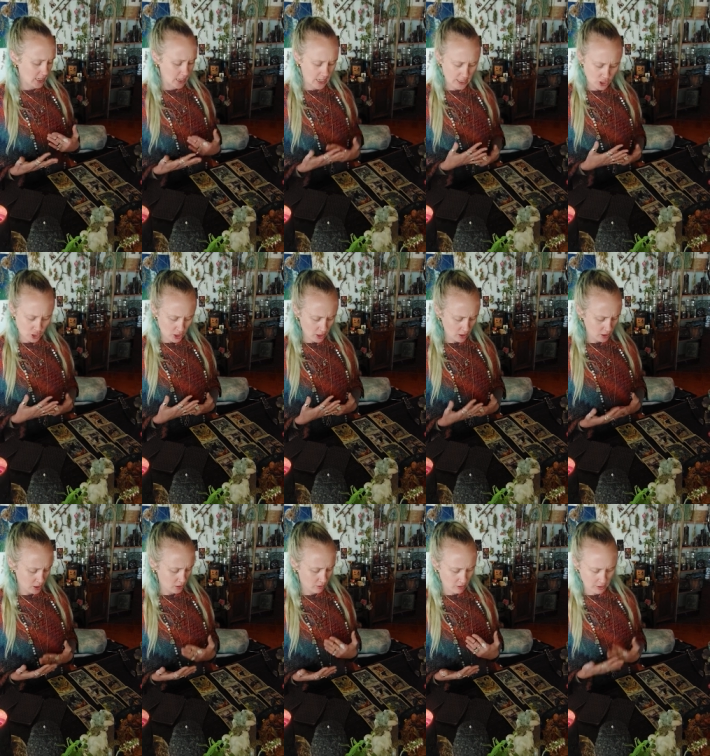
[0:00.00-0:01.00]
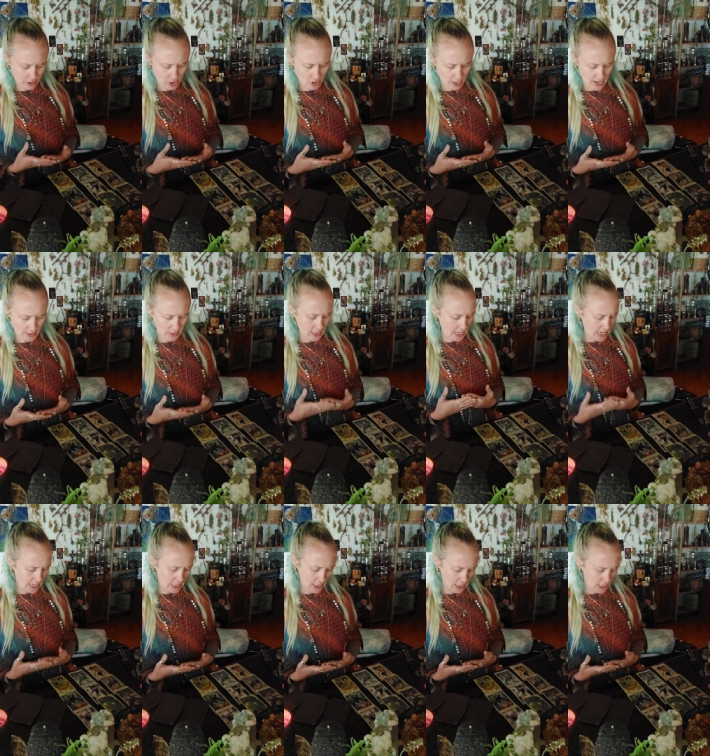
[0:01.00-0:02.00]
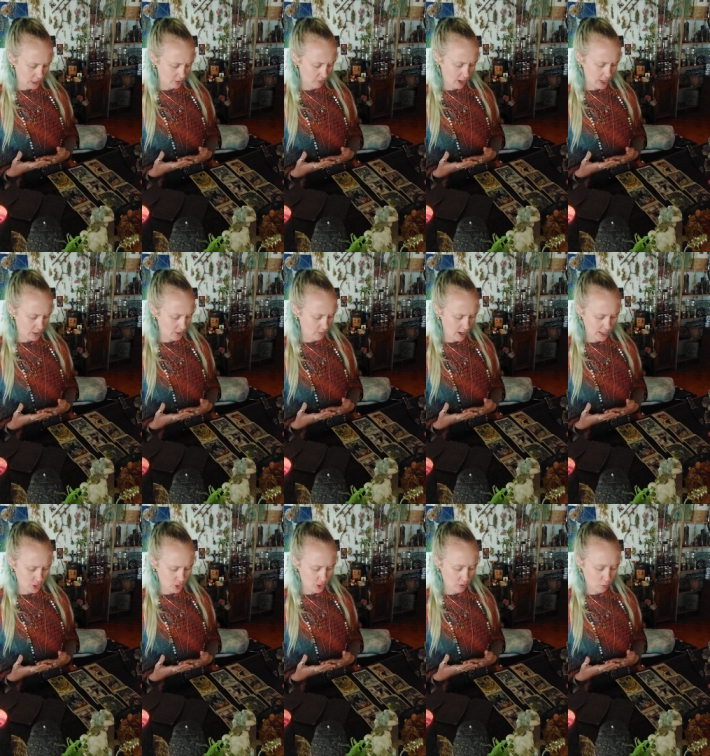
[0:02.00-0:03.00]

lets you know you're on track, you're heading in the right direction.